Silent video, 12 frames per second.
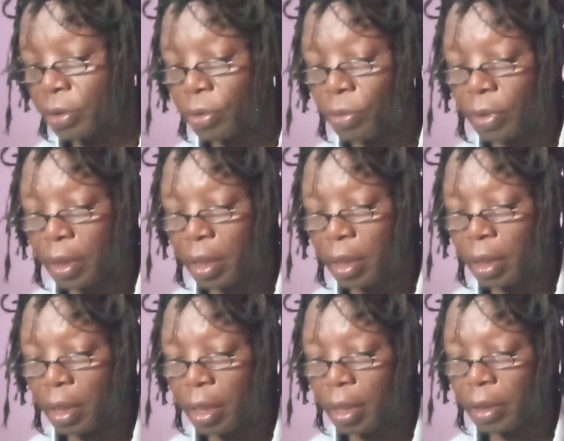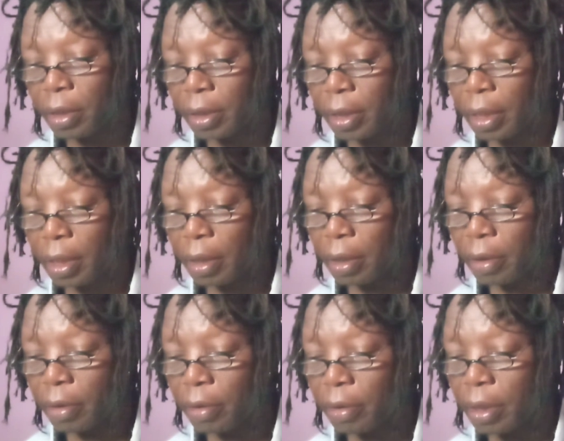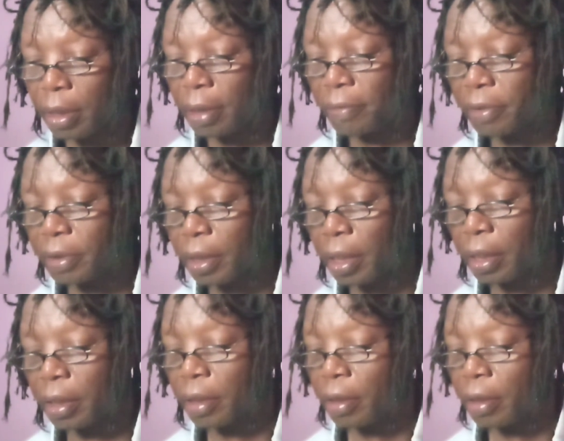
so we can add 10 on the left side